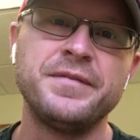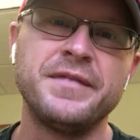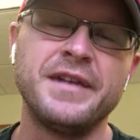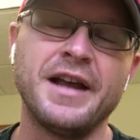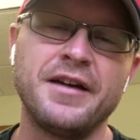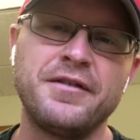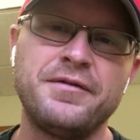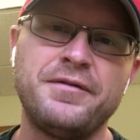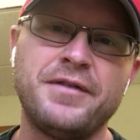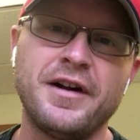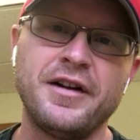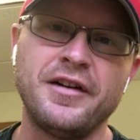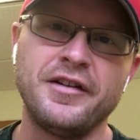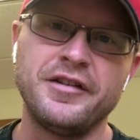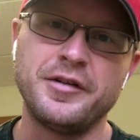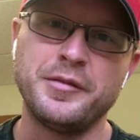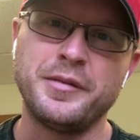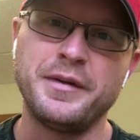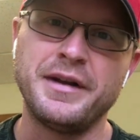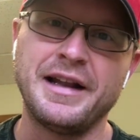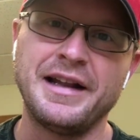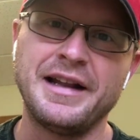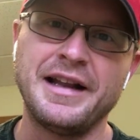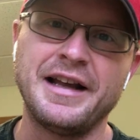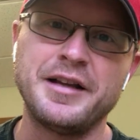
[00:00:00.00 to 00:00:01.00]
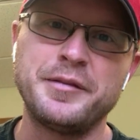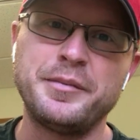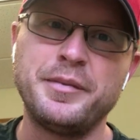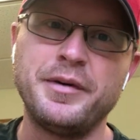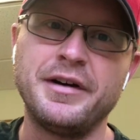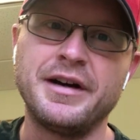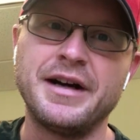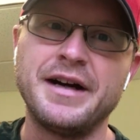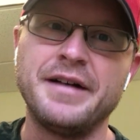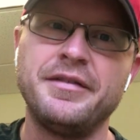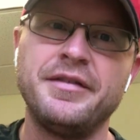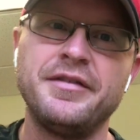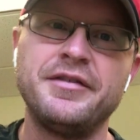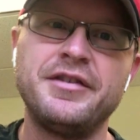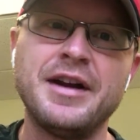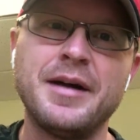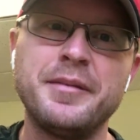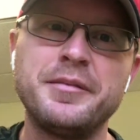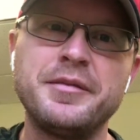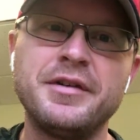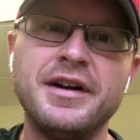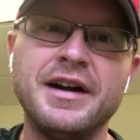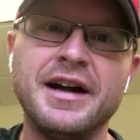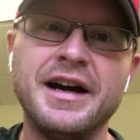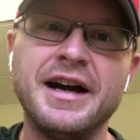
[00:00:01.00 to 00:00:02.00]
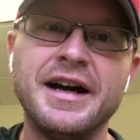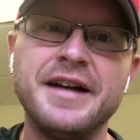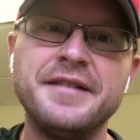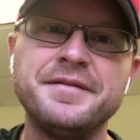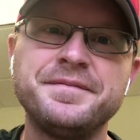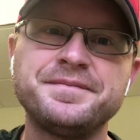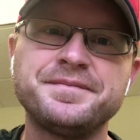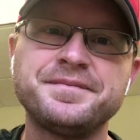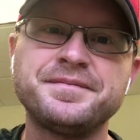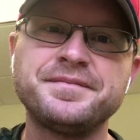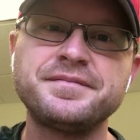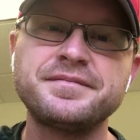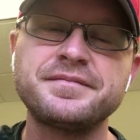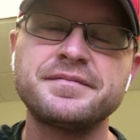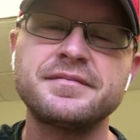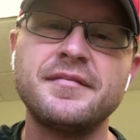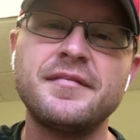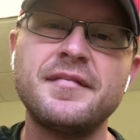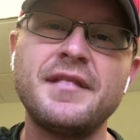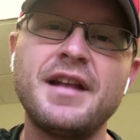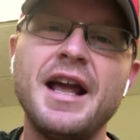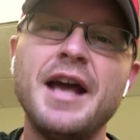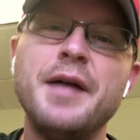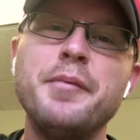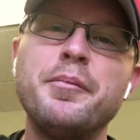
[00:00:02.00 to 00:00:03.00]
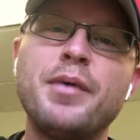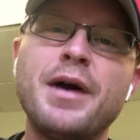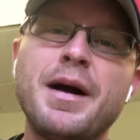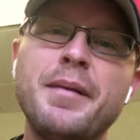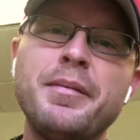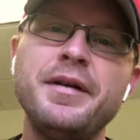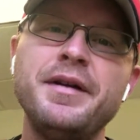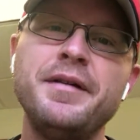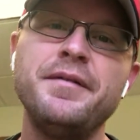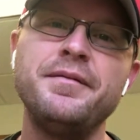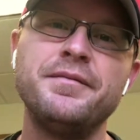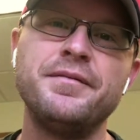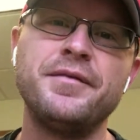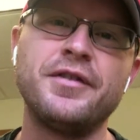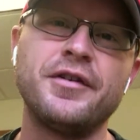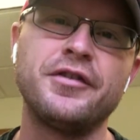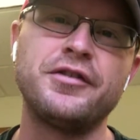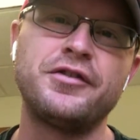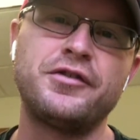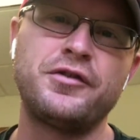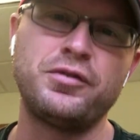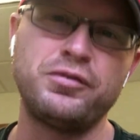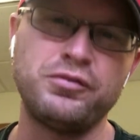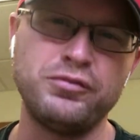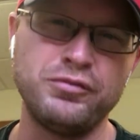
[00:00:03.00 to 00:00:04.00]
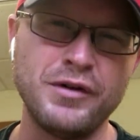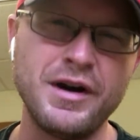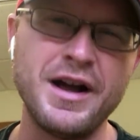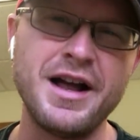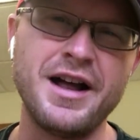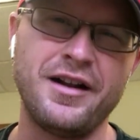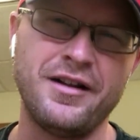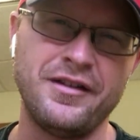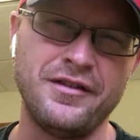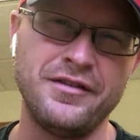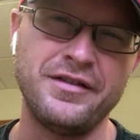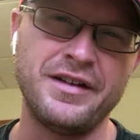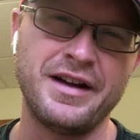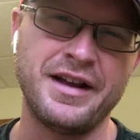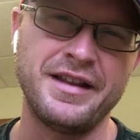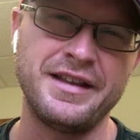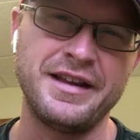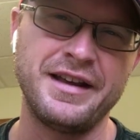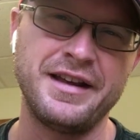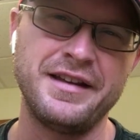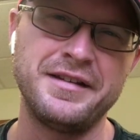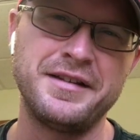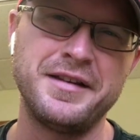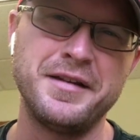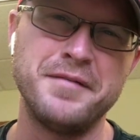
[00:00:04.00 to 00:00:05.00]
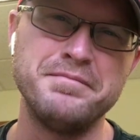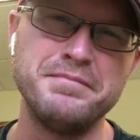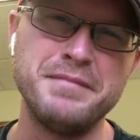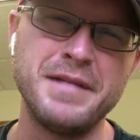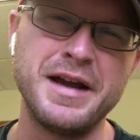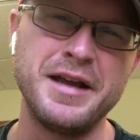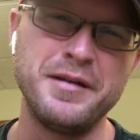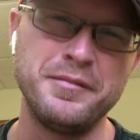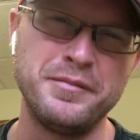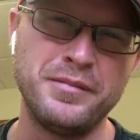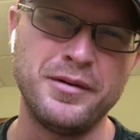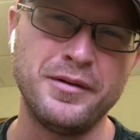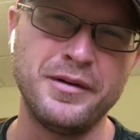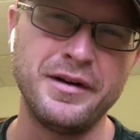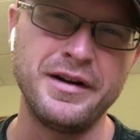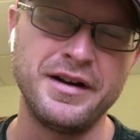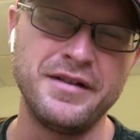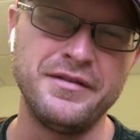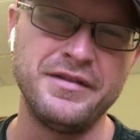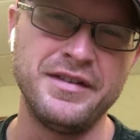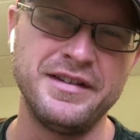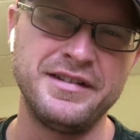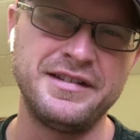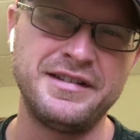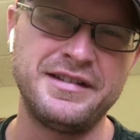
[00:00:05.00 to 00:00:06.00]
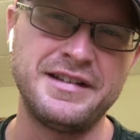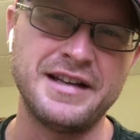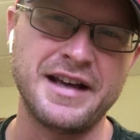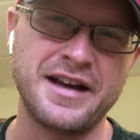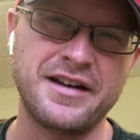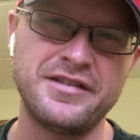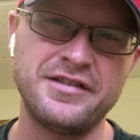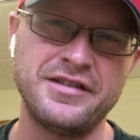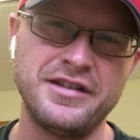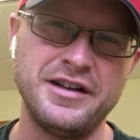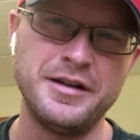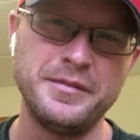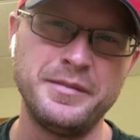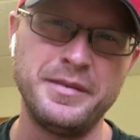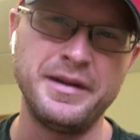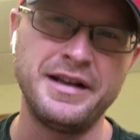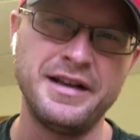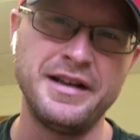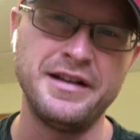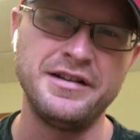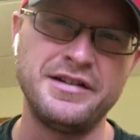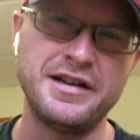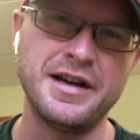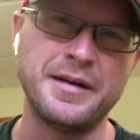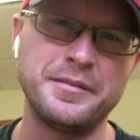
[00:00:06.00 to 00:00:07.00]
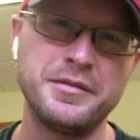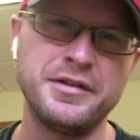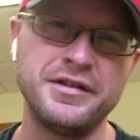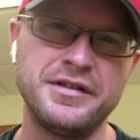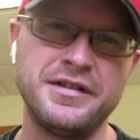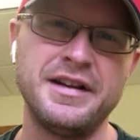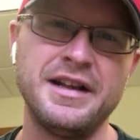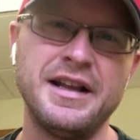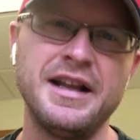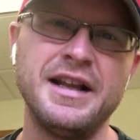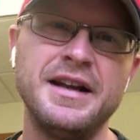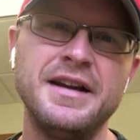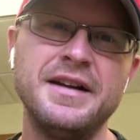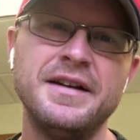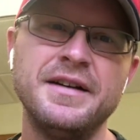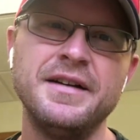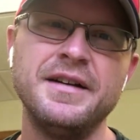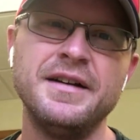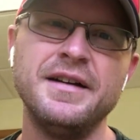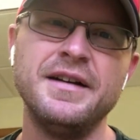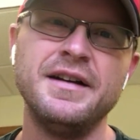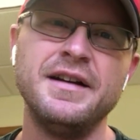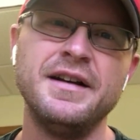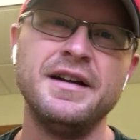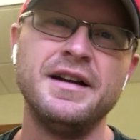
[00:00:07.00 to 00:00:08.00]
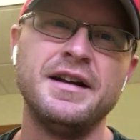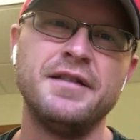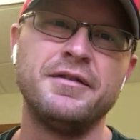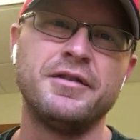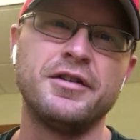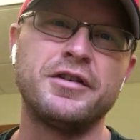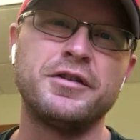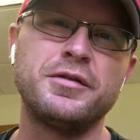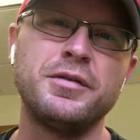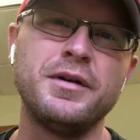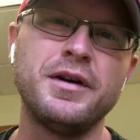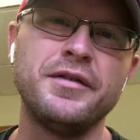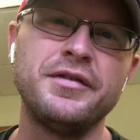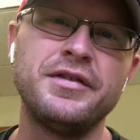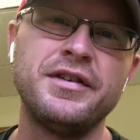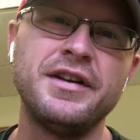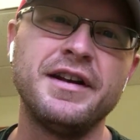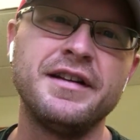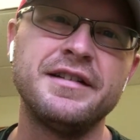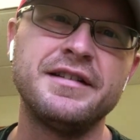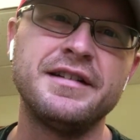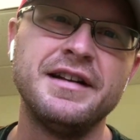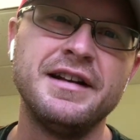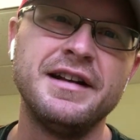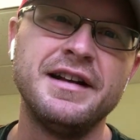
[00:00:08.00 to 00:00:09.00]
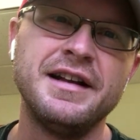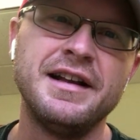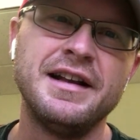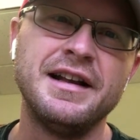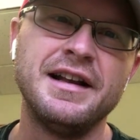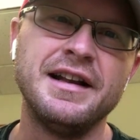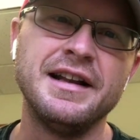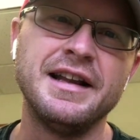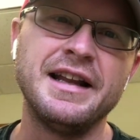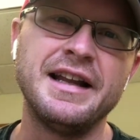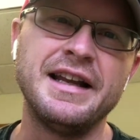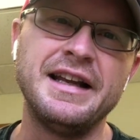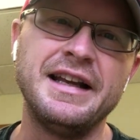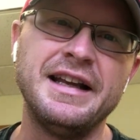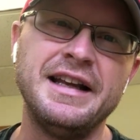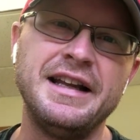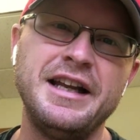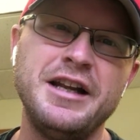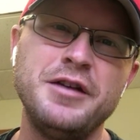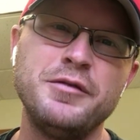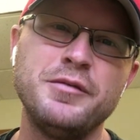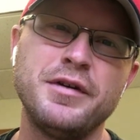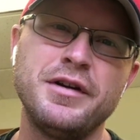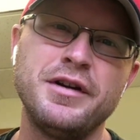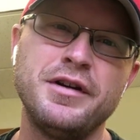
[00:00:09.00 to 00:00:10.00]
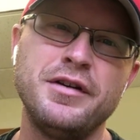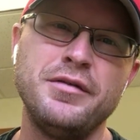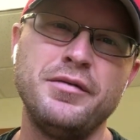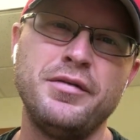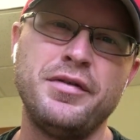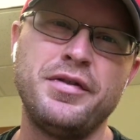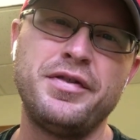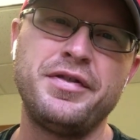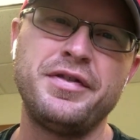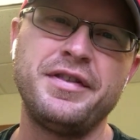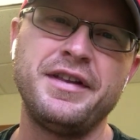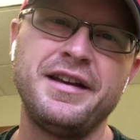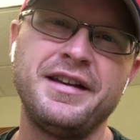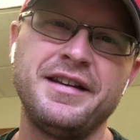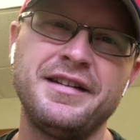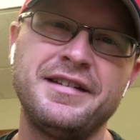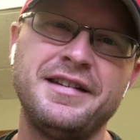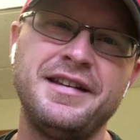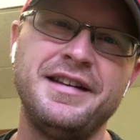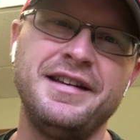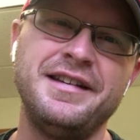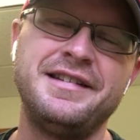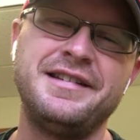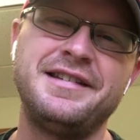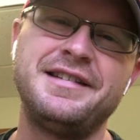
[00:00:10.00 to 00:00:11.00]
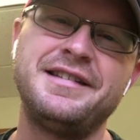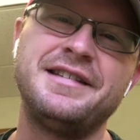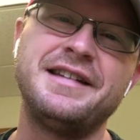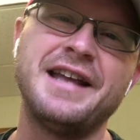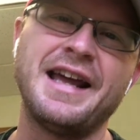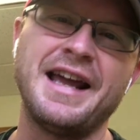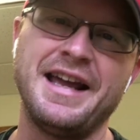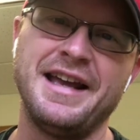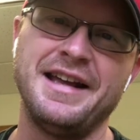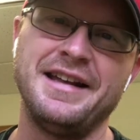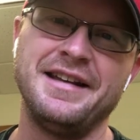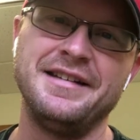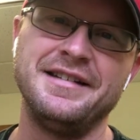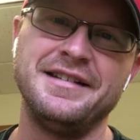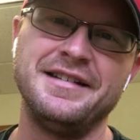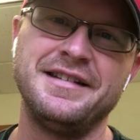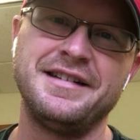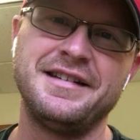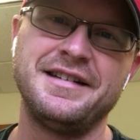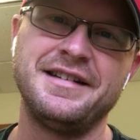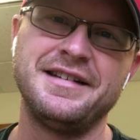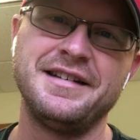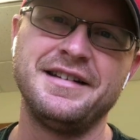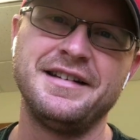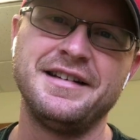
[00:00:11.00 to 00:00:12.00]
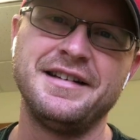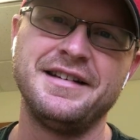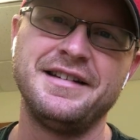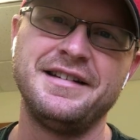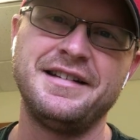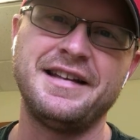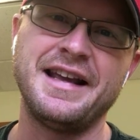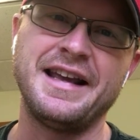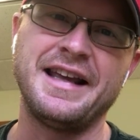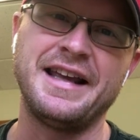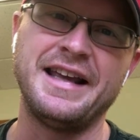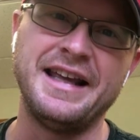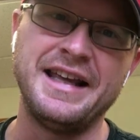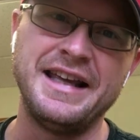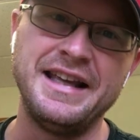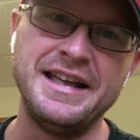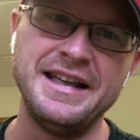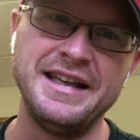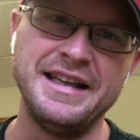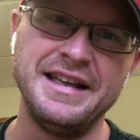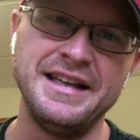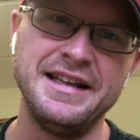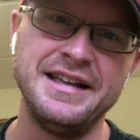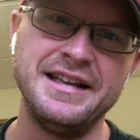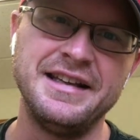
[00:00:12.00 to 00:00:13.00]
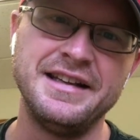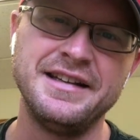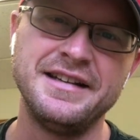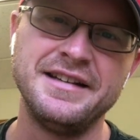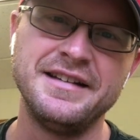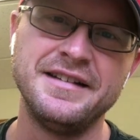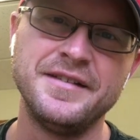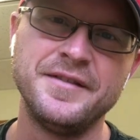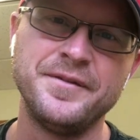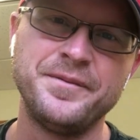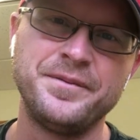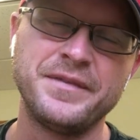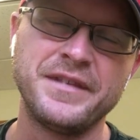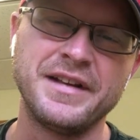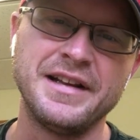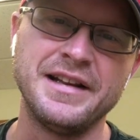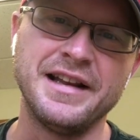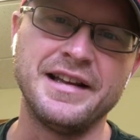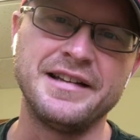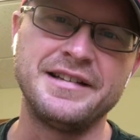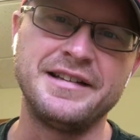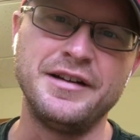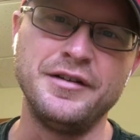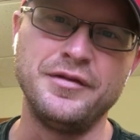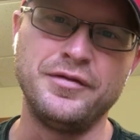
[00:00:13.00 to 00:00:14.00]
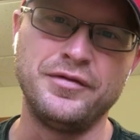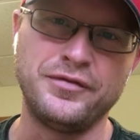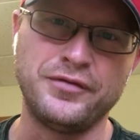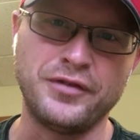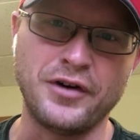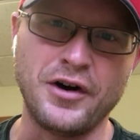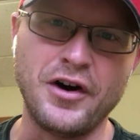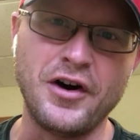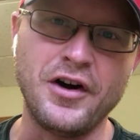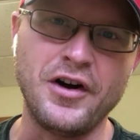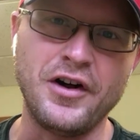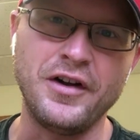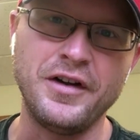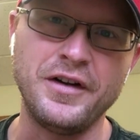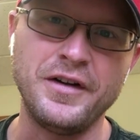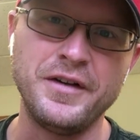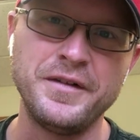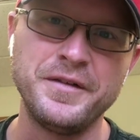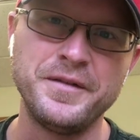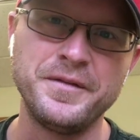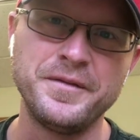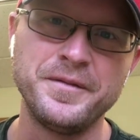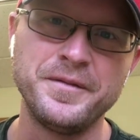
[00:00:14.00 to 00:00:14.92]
That follows up in that last paragraph of chapter 9. And probably verse 12, I think, is the main point of this section to begin chapter 10. Verse 12 says, Let anyone who thinks he stands take heed lest he fall.